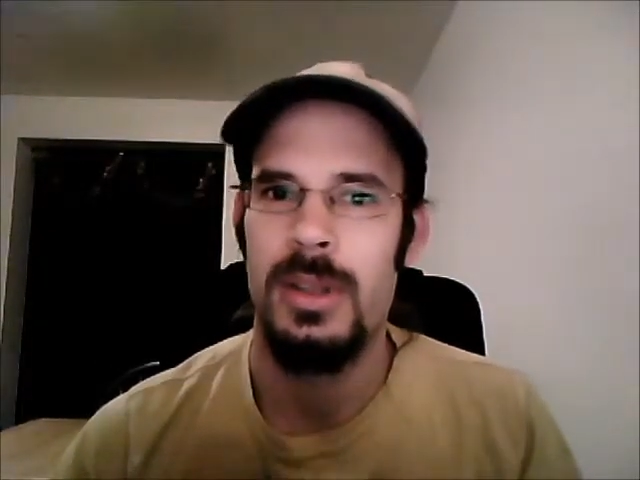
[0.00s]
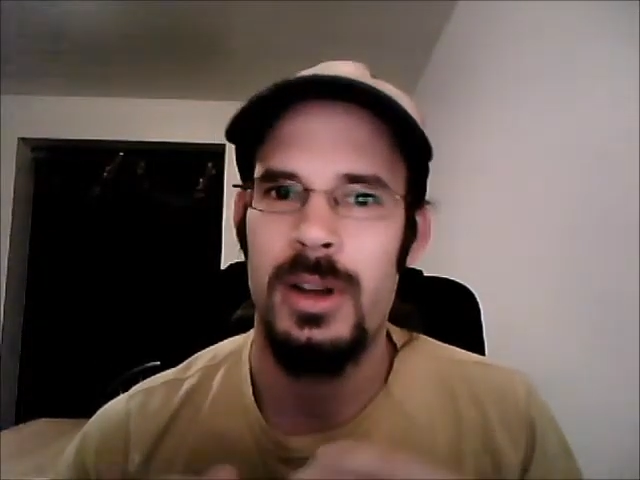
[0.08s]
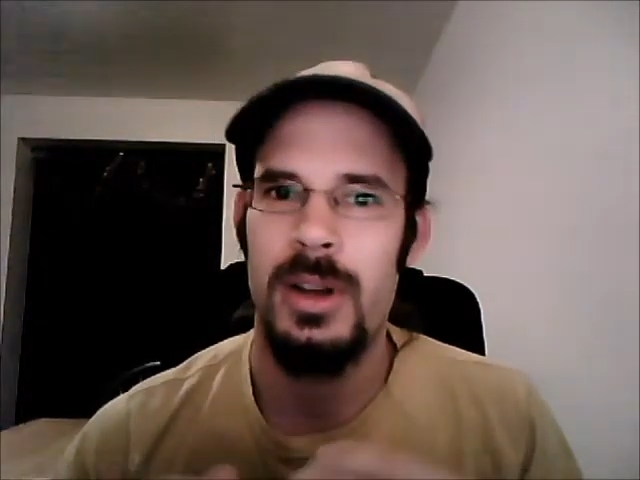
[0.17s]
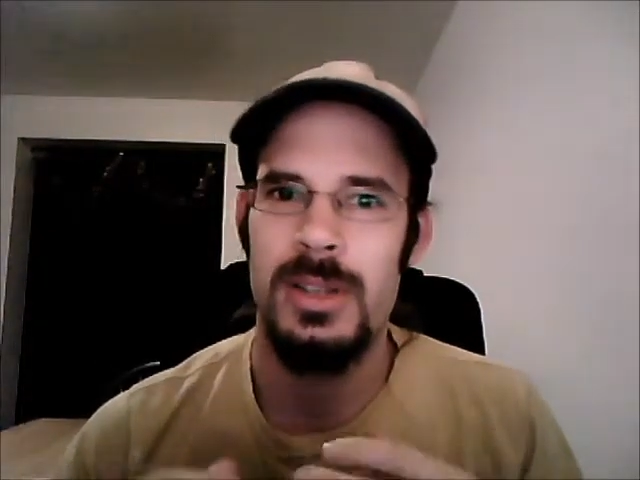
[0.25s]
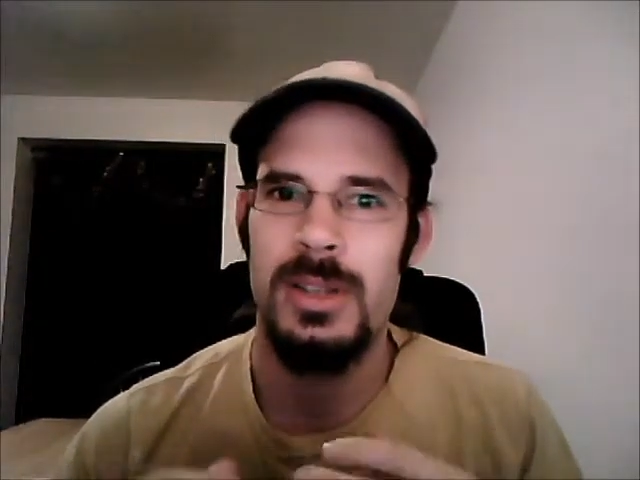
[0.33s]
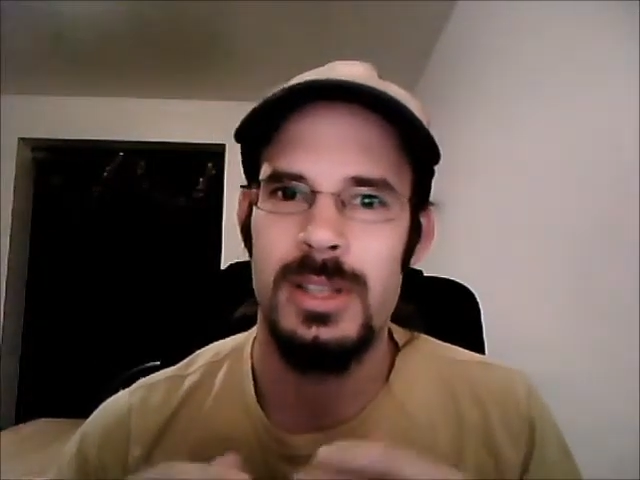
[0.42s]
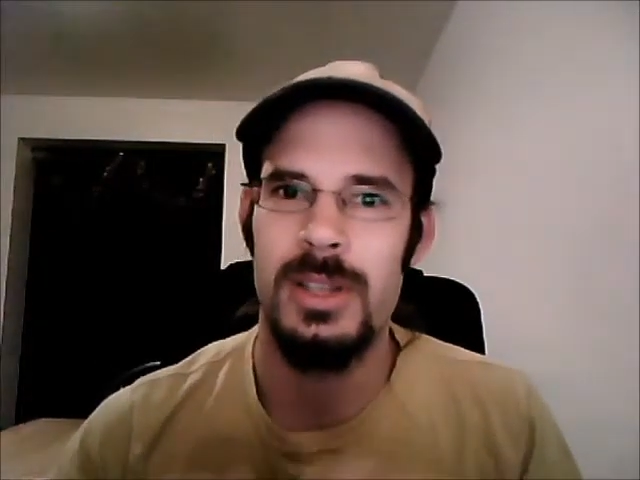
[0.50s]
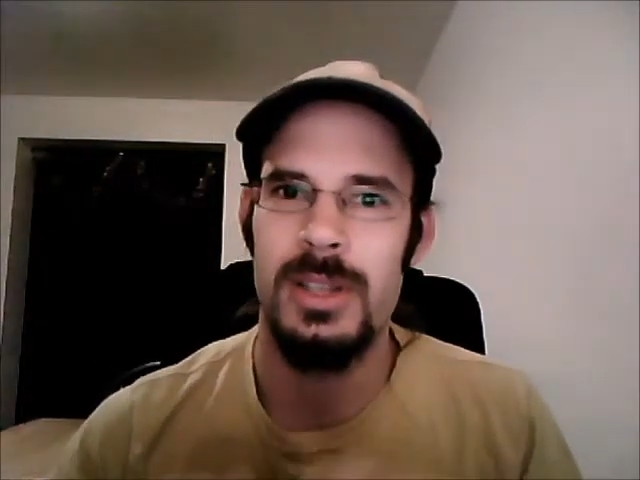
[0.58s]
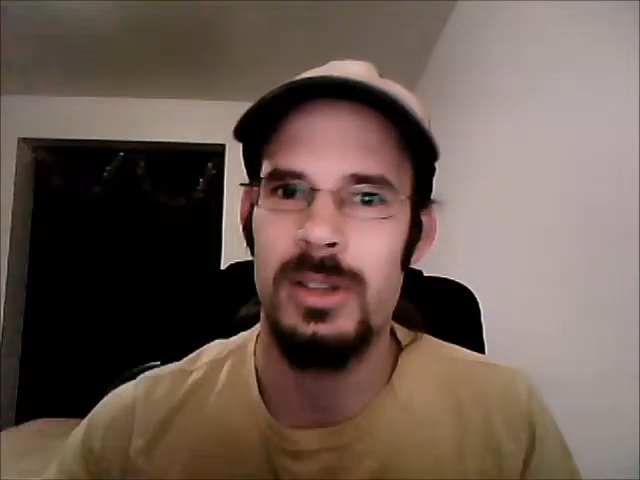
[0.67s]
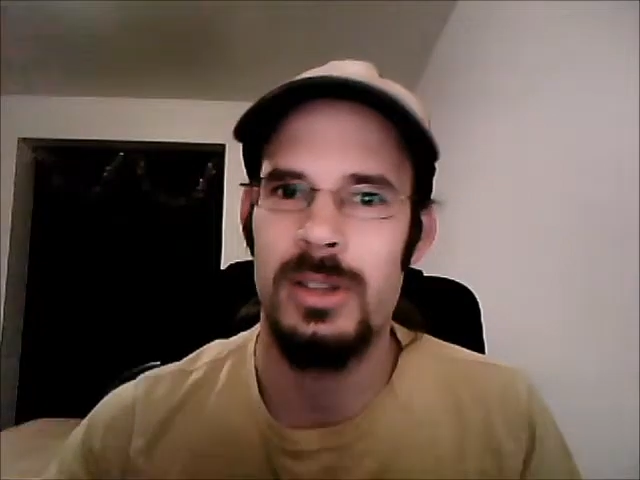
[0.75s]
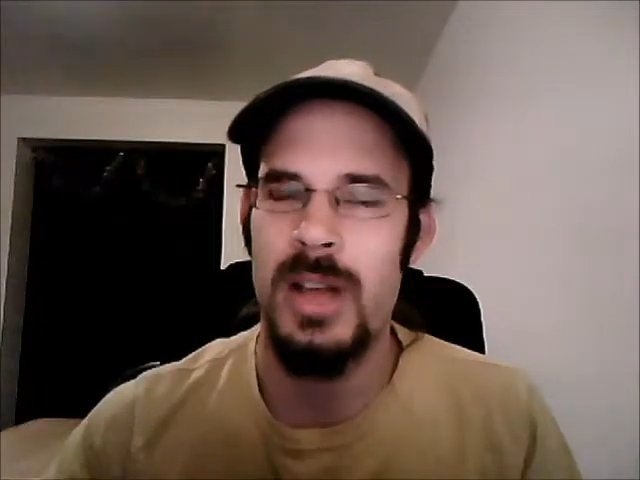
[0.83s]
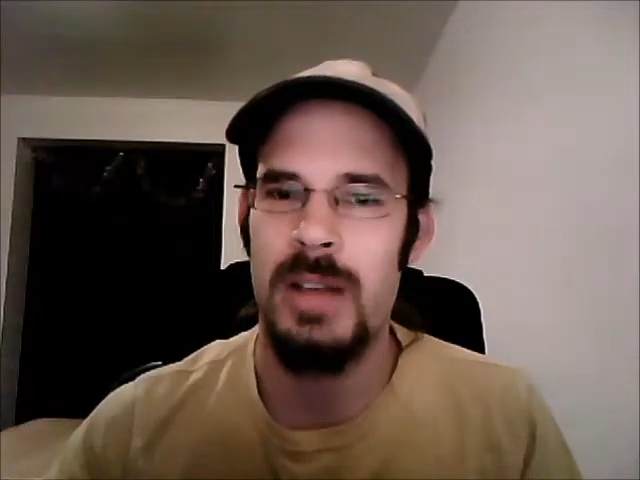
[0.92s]
They're
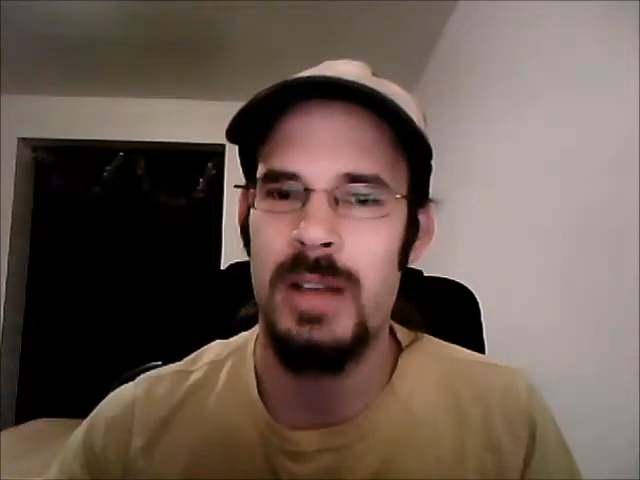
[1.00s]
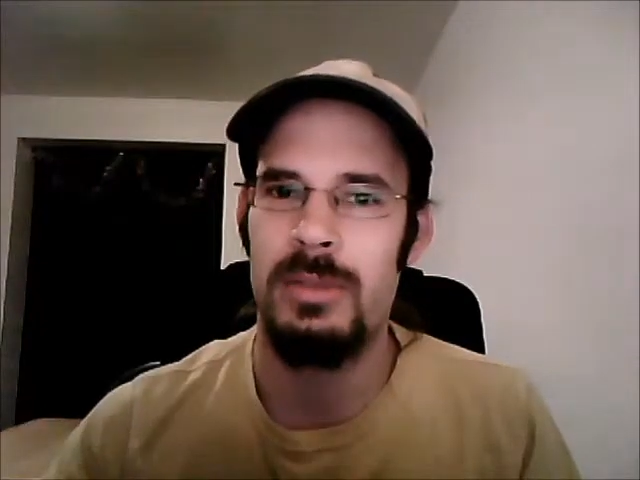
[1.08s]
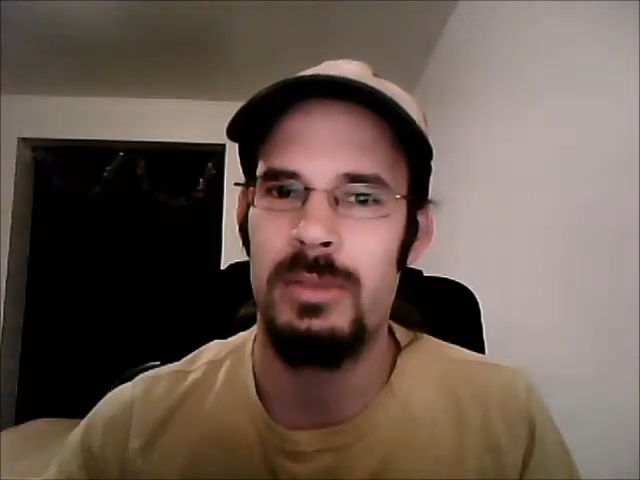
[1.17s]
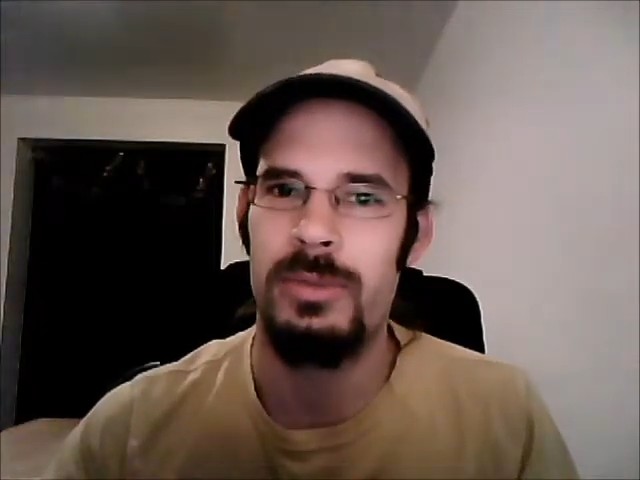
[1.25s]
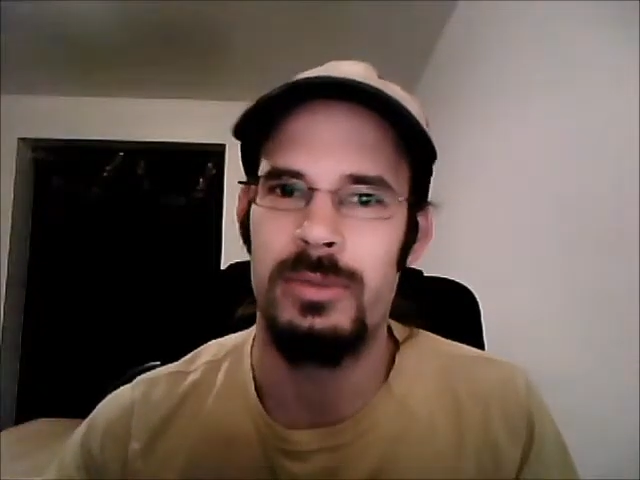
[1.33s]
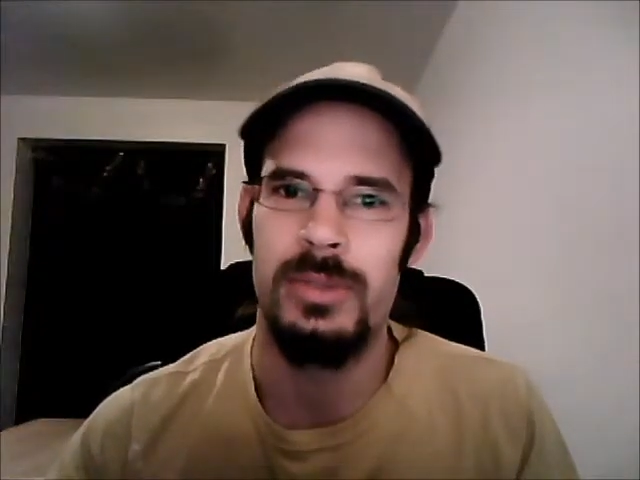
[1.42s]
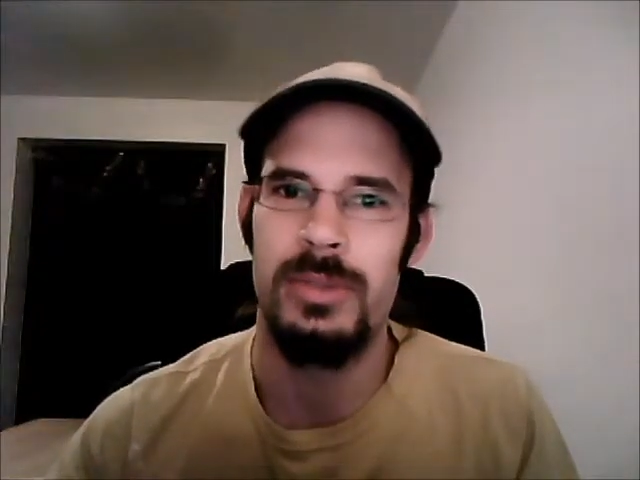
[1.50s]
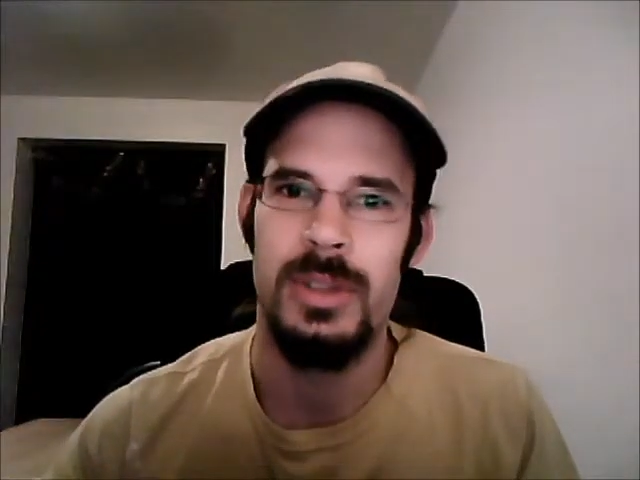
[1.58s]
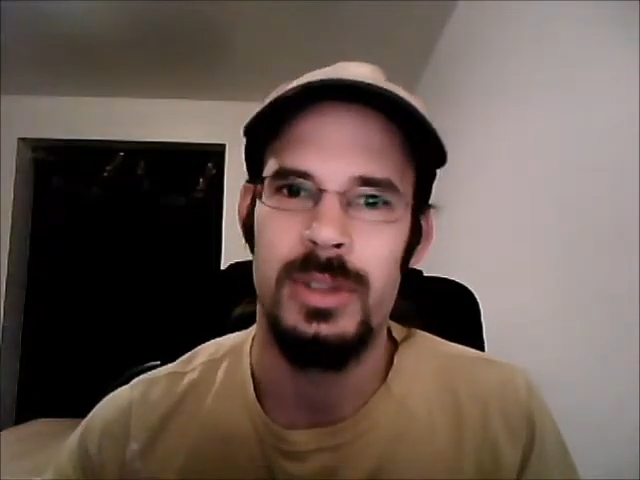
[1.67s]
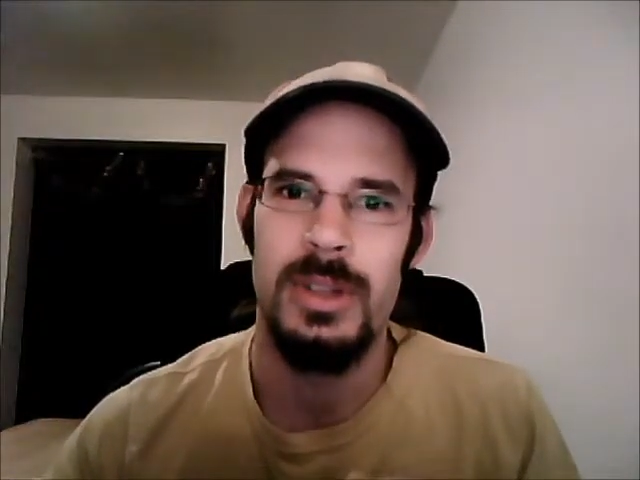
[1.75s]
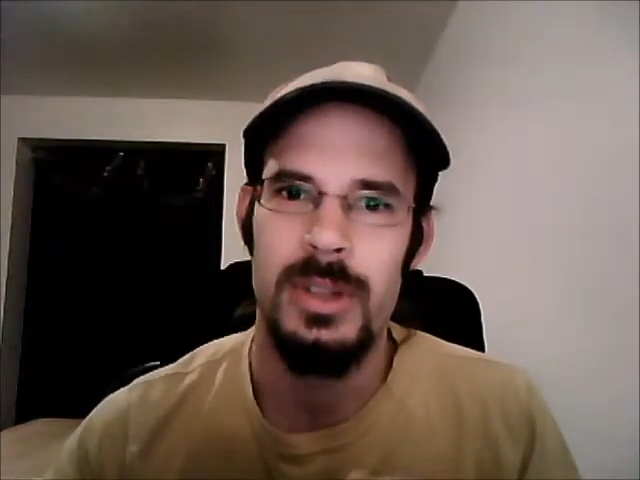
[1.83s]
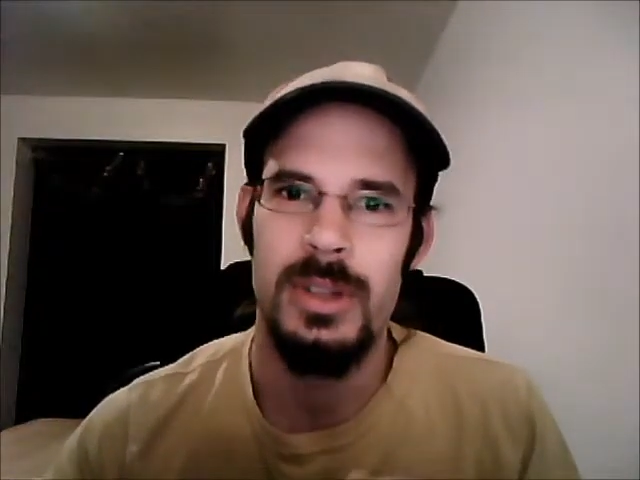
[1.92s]
still kind of,
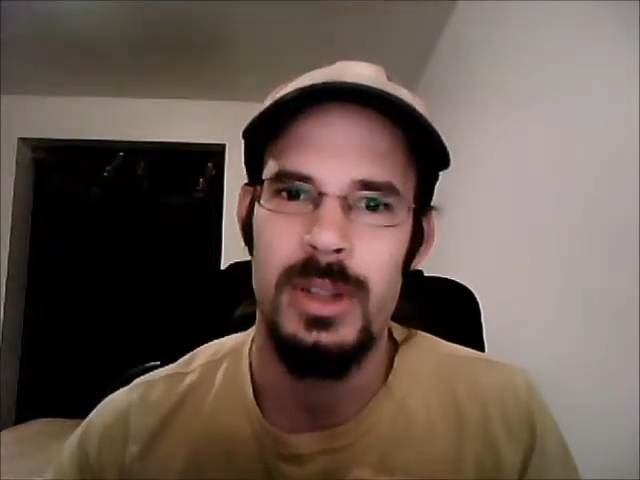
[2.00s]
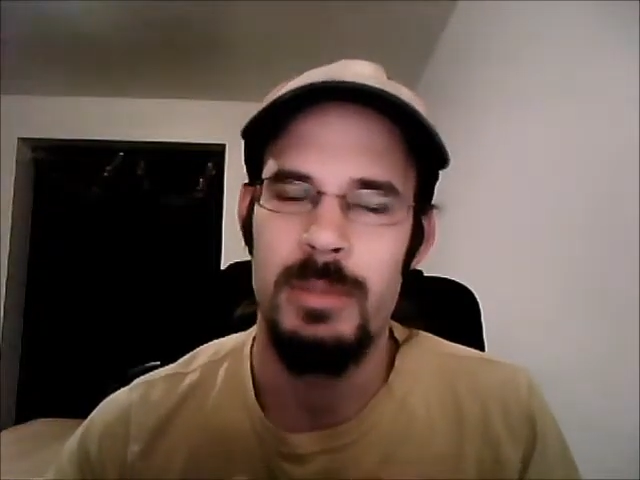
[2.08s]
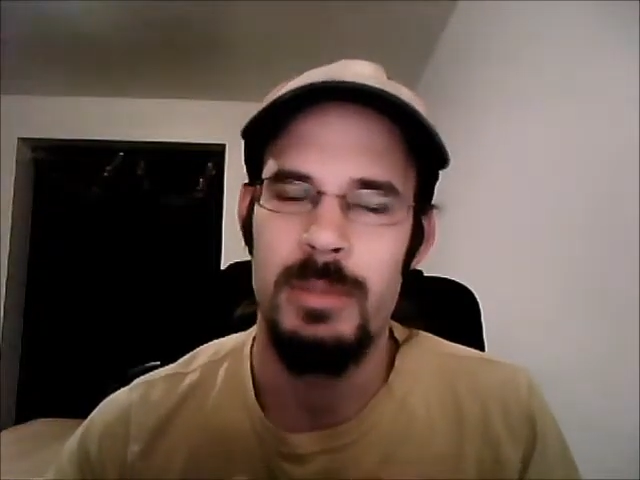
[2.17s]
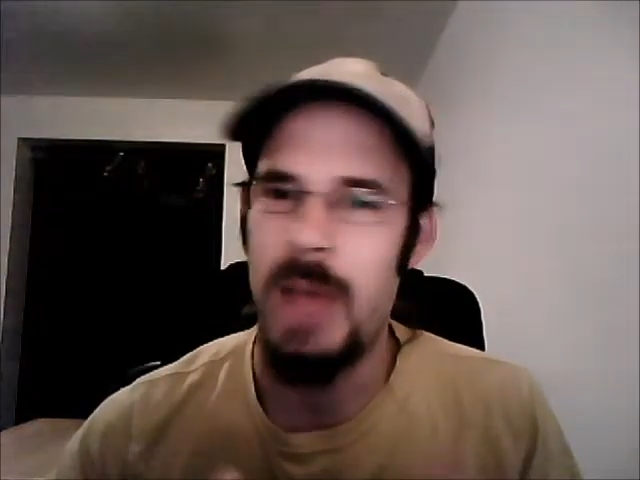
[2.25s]
in